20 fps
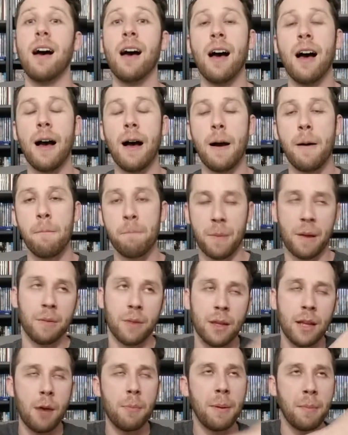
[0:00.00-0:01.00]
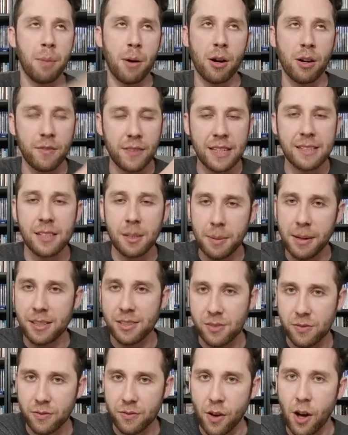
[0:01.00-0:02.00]
now being part of Disney
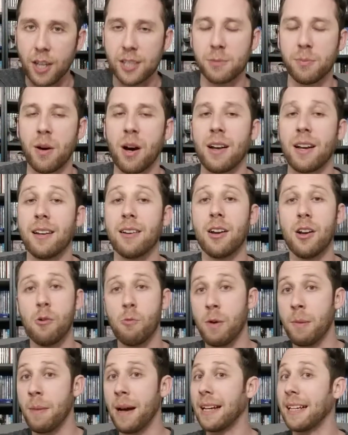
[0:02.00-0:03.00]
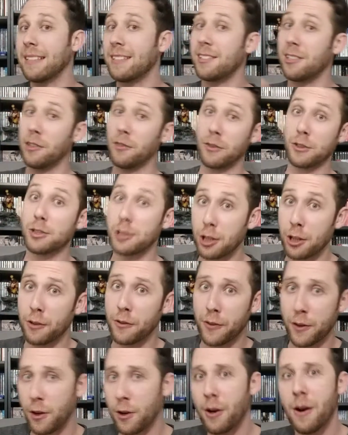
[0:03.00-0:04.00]
because Fox bought it, we might get Silver
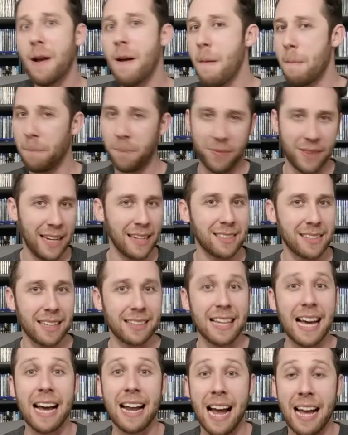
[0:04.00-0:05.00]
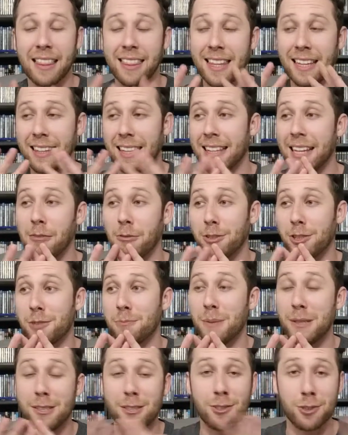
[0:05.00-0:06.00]
Surfer, things like that. I think that would
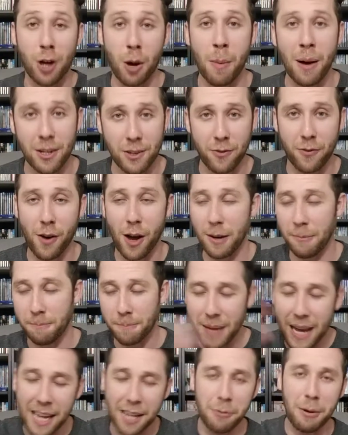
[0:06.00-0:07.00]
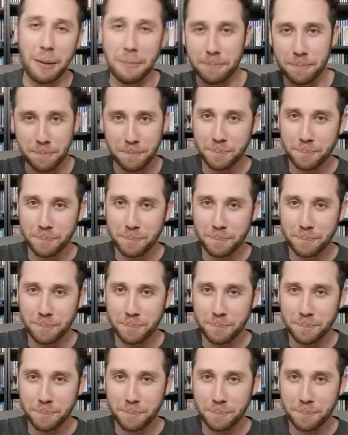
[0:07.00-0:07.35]
just be so much fun. Anyway,